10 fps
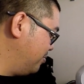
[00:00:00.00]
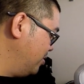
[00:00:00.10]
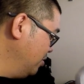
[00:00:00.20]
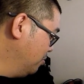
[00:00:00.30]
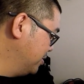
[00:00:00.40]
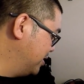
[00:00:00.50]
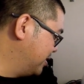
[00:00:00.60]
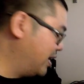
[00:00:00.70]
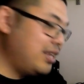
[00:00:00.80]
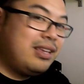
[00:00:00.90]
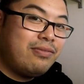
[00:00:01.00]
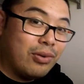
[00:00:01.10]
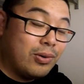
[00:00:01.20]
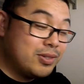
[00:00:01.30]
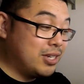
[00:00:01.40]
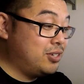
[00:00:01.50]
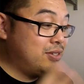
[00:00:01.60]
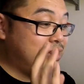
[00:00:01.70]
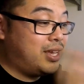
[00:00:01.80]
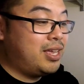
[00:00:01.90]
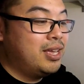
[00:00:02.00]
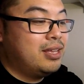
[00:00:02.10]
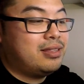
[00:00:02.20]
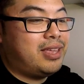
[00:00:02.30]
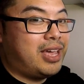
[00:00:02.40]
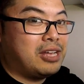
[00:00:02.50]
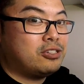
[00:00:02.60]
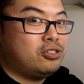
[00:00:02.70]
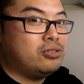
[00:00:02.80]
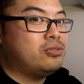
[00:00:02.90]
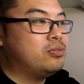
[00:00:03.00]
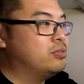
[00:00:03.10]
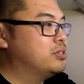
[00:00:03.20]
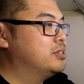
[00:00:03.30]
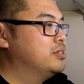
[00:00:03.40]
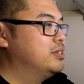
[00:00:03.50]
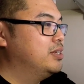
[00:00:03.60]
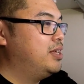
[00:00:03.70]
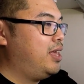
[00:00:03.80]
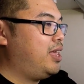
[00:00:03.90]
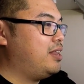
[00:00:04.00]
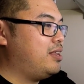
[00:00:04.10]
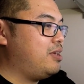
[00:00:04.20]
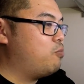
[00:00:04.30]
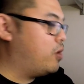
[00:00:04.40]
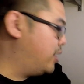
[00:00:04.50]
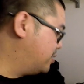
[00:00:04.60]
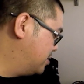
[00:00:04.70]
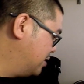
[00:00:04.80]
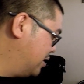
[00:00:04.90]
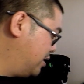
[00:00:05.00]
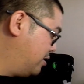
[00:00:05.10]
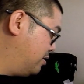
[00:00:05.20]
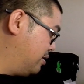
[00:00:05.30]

Cortez Kenny 4s, I should say, the house shoes in the white and